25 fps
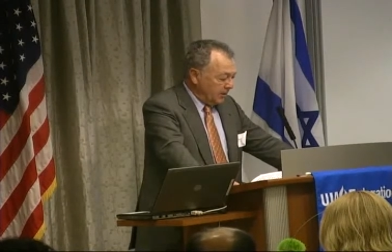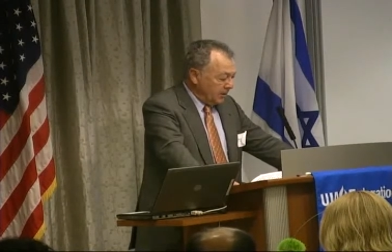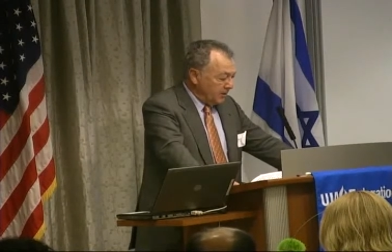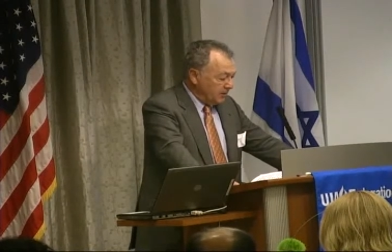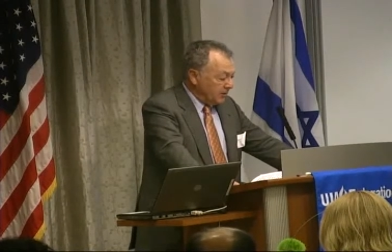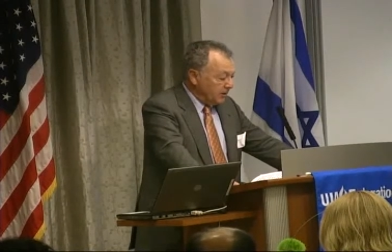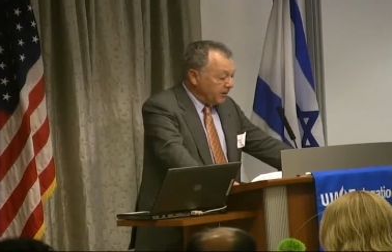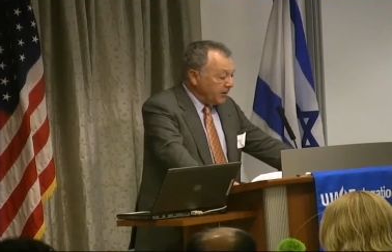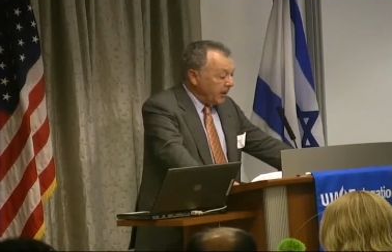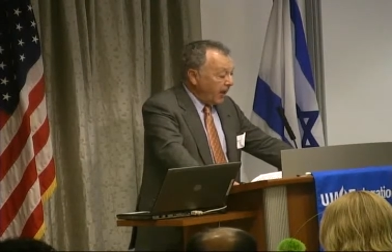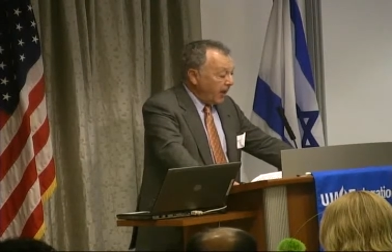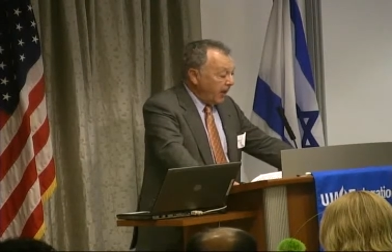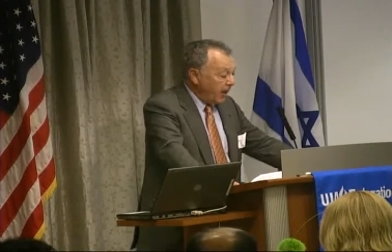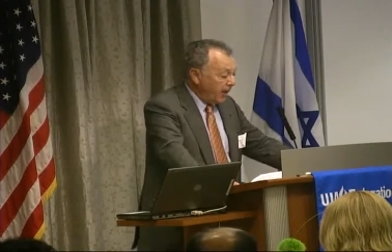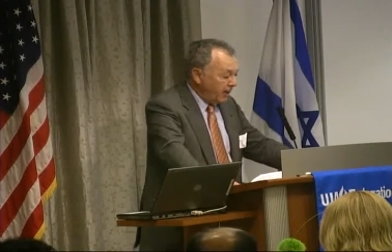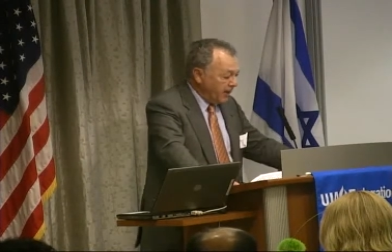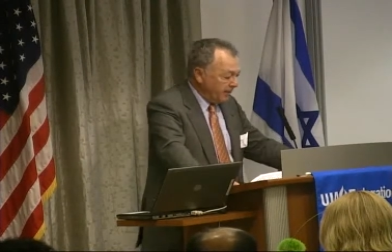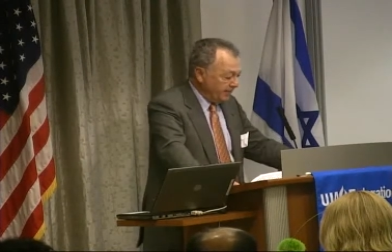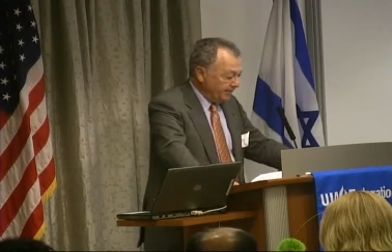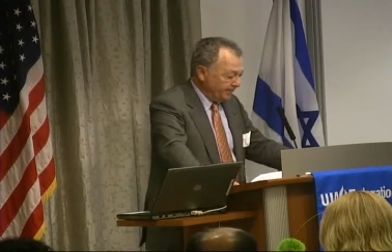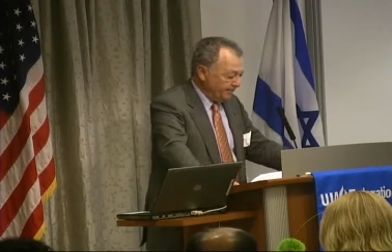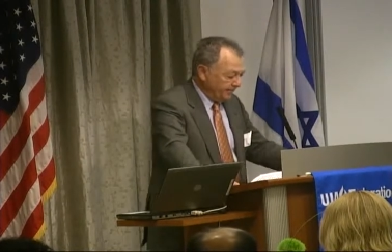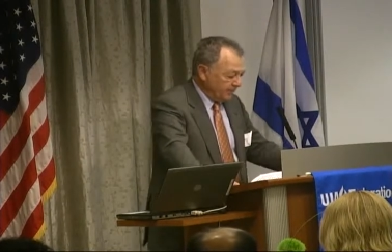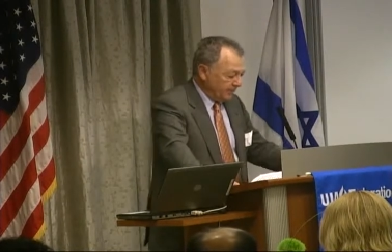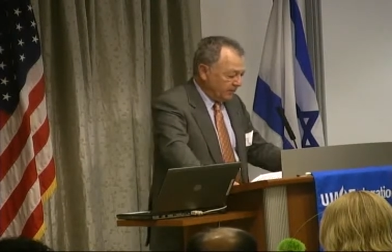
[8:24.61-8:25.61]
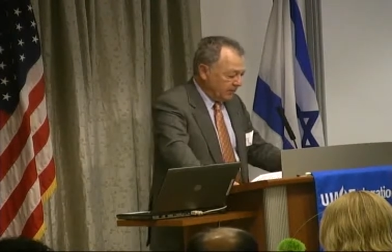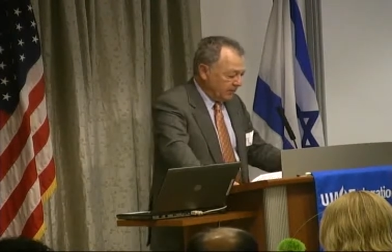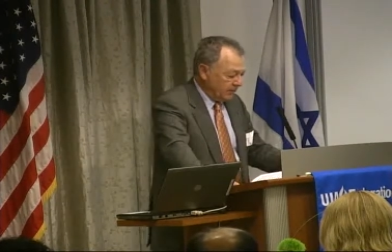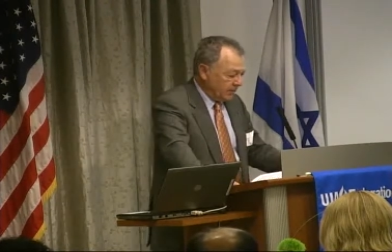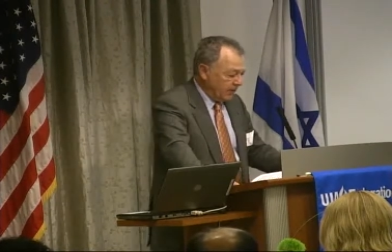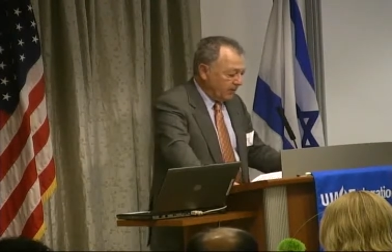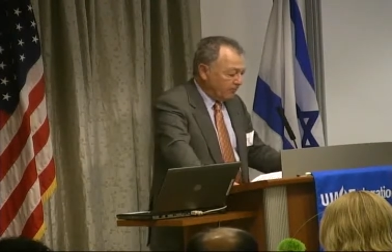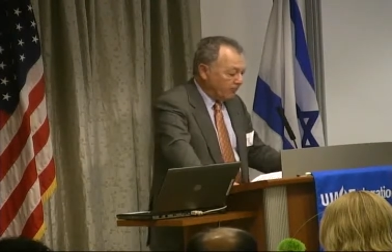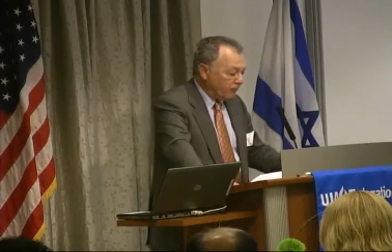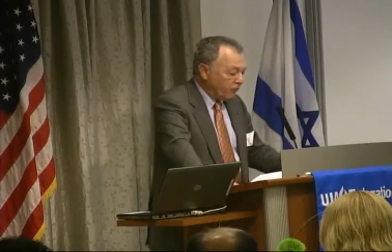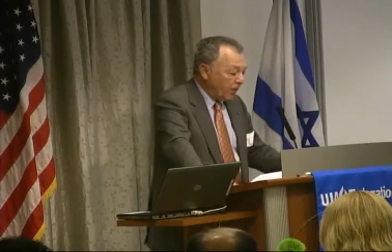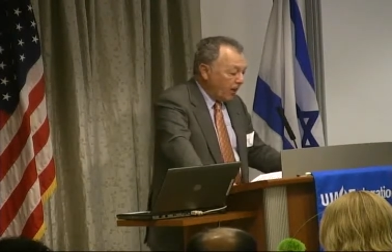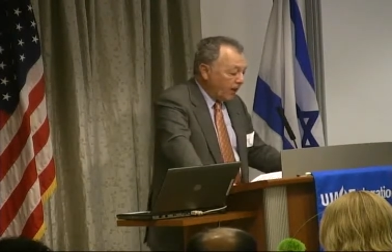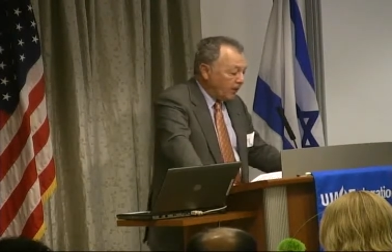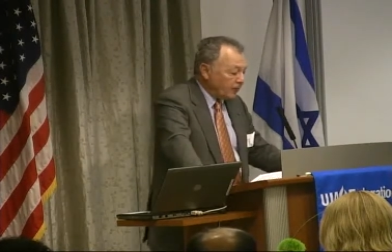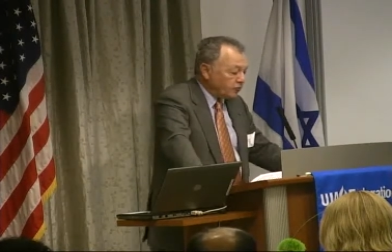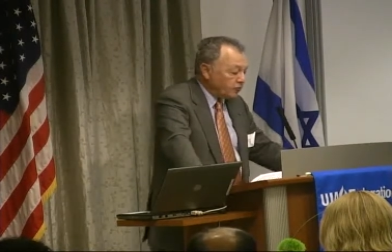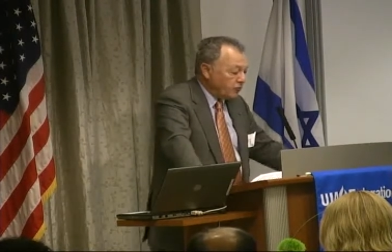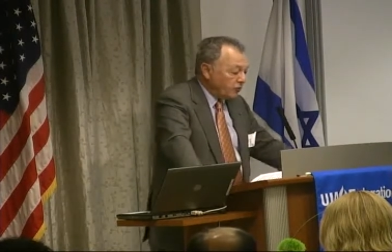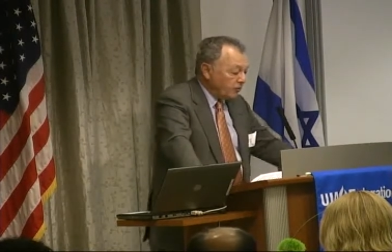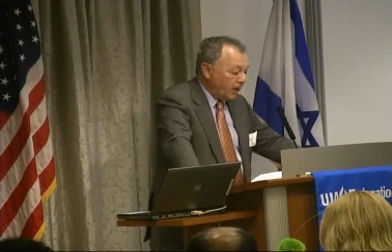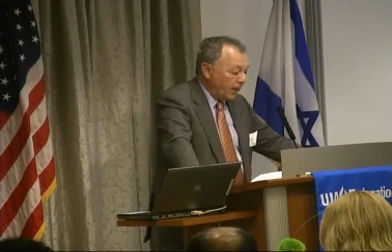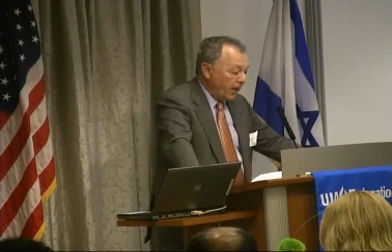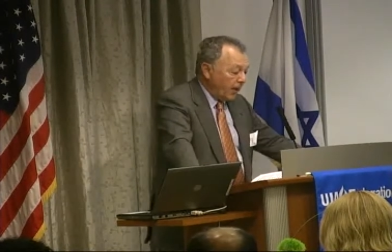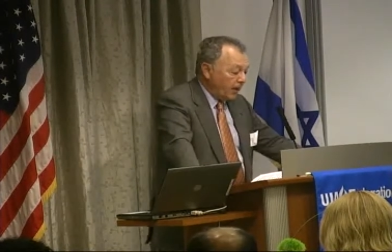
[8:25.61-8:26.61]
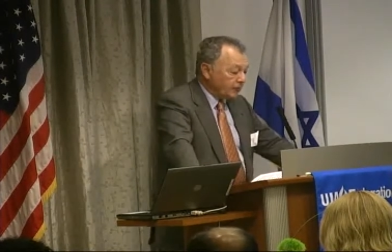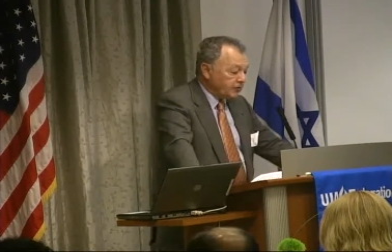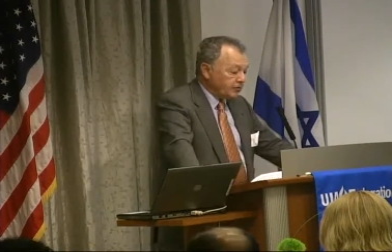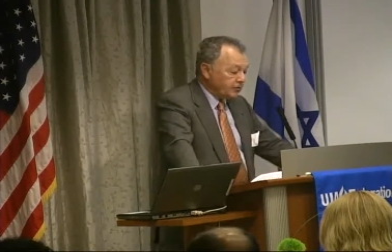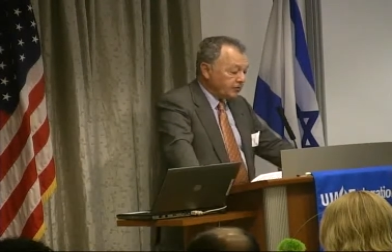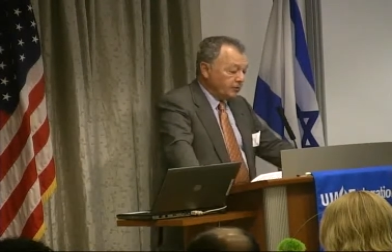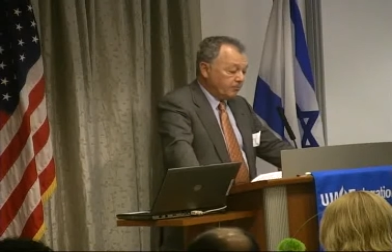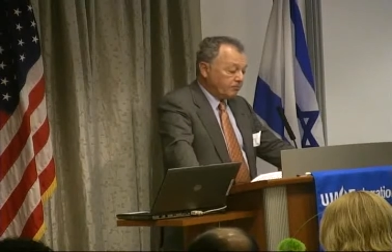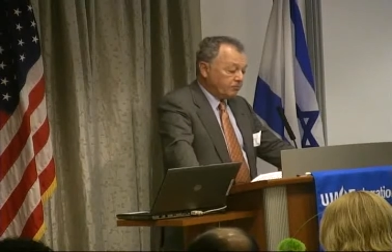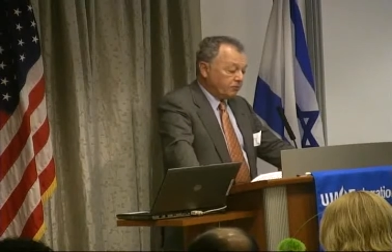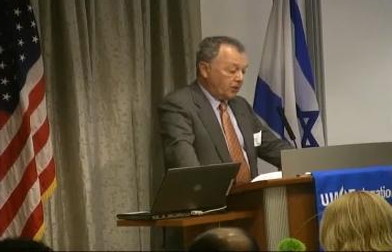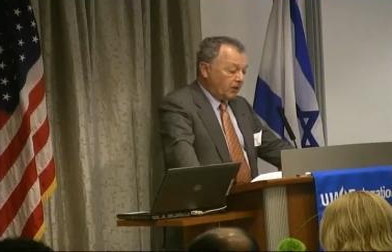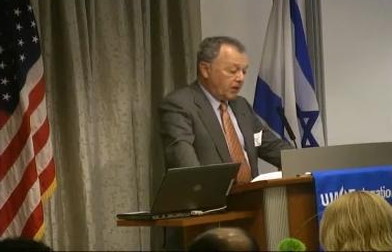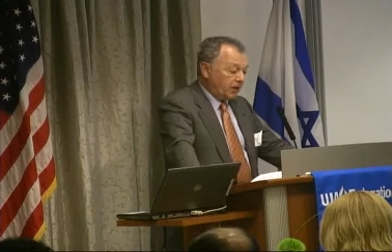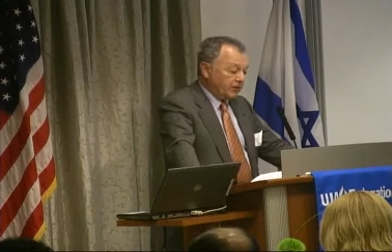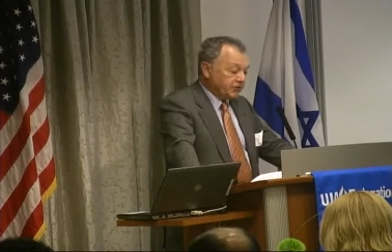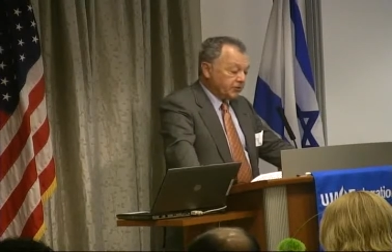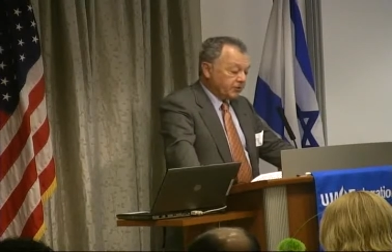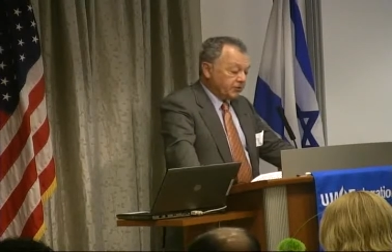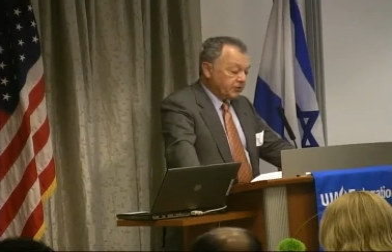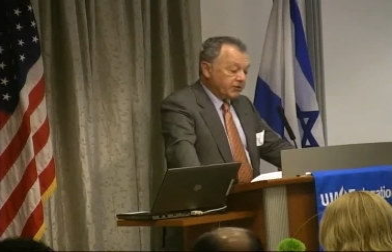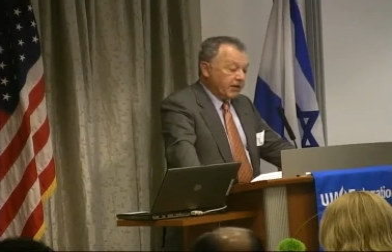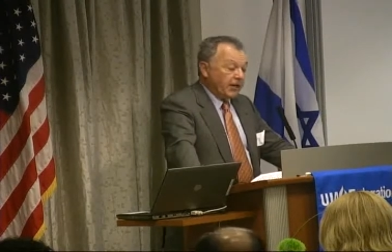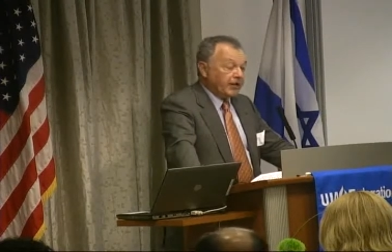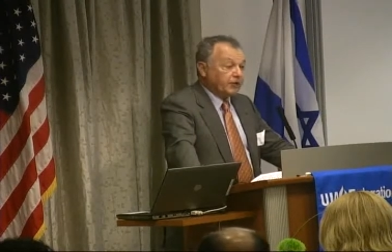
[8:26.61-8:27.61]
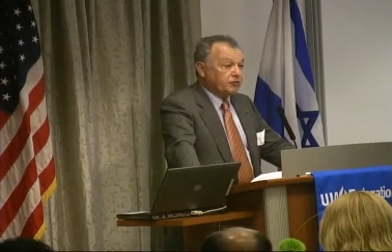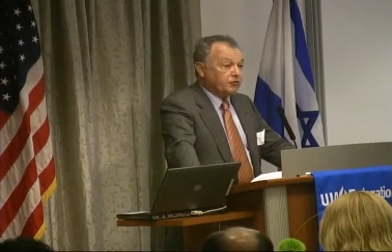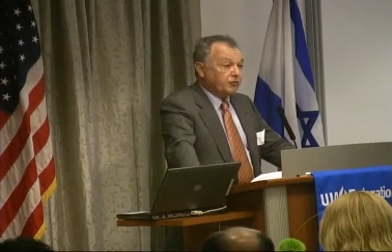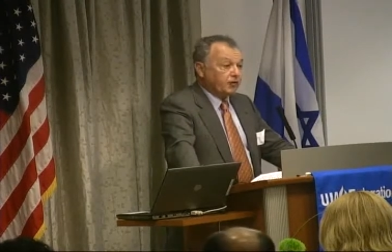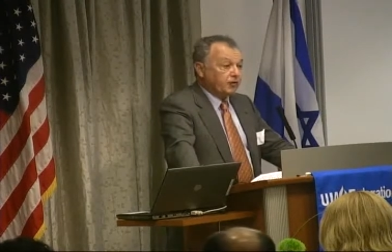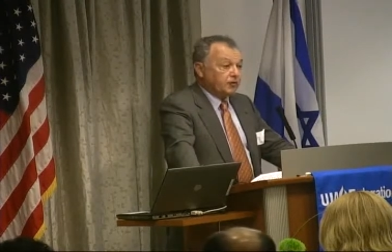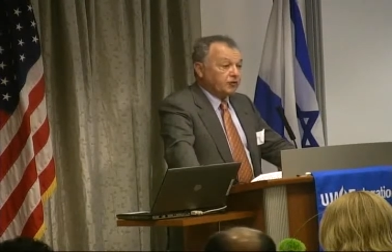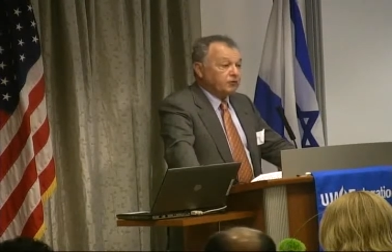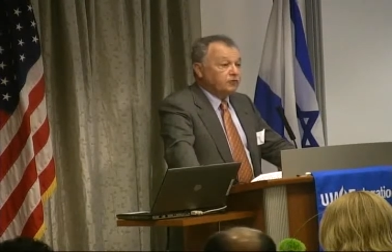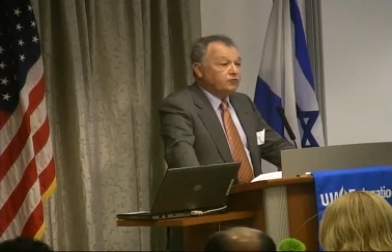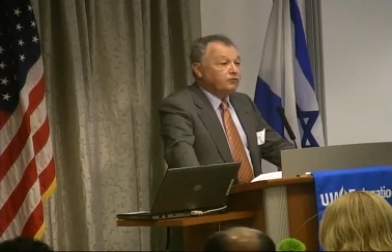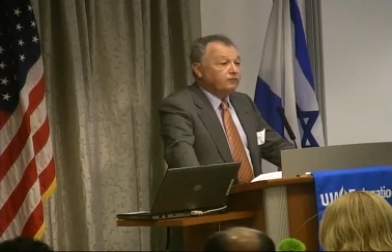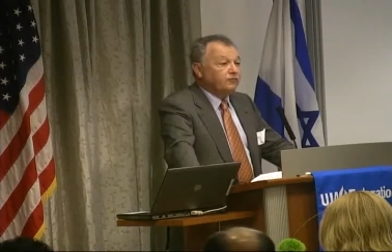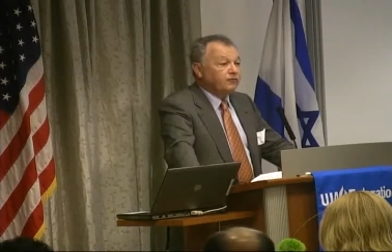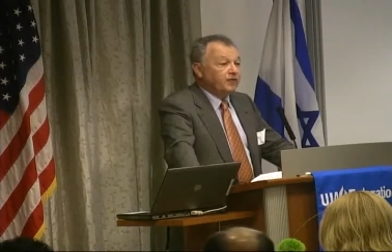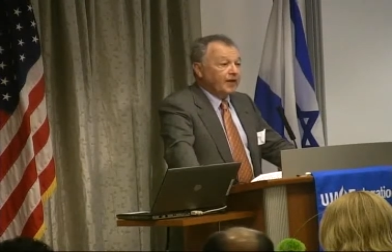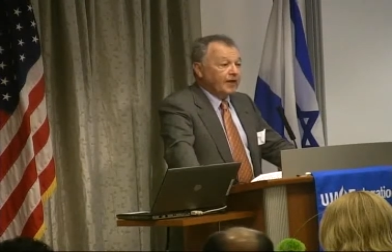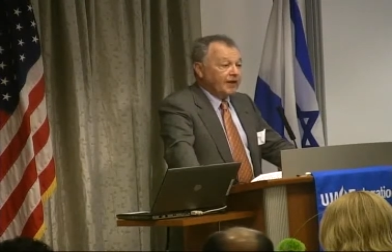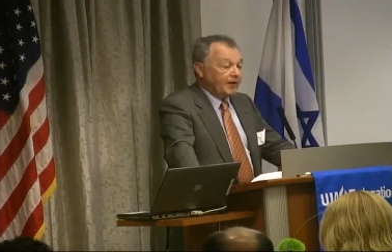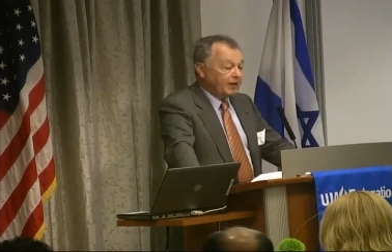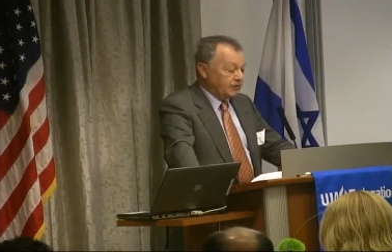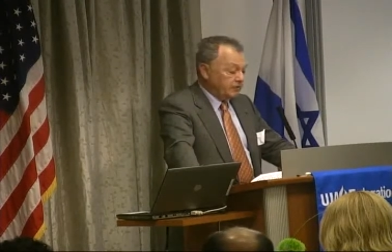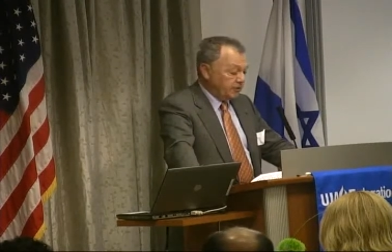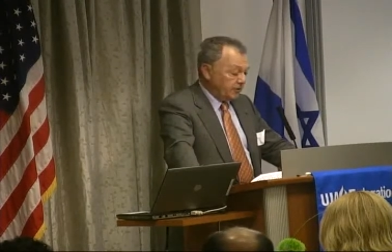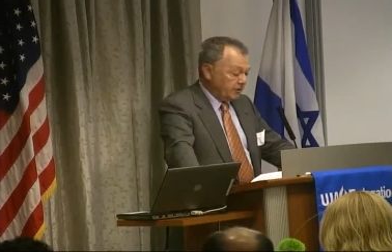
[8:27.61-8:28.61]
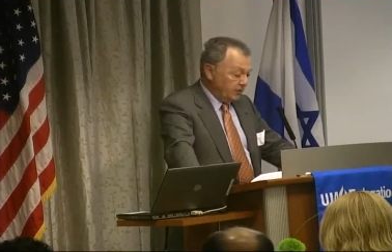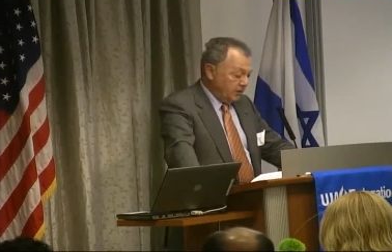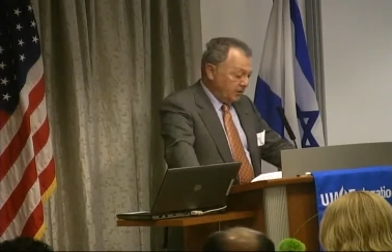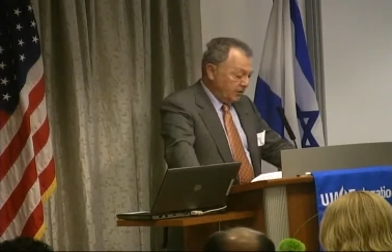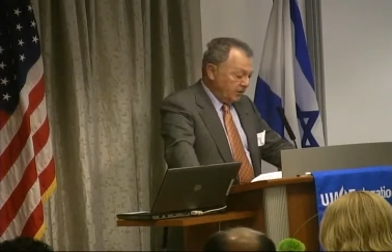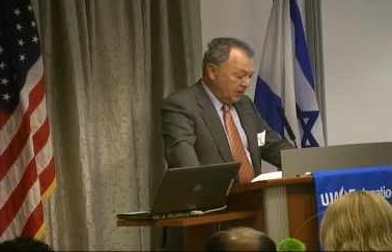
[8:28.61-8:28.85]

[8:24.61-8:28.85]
Today, I'm proud to announce that Plaza is entering a new phase